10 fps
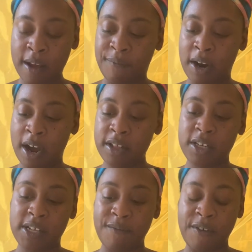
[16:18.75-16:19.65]
For
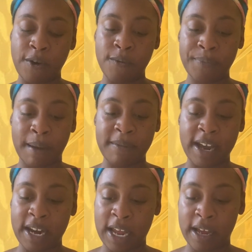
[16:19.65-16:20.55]
others of you, I'm
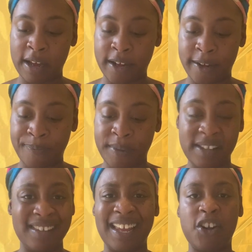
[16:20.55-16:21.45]
getting, this
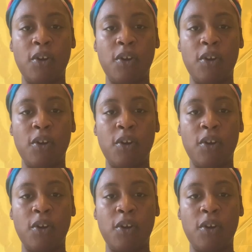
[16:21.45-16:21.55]
is, like,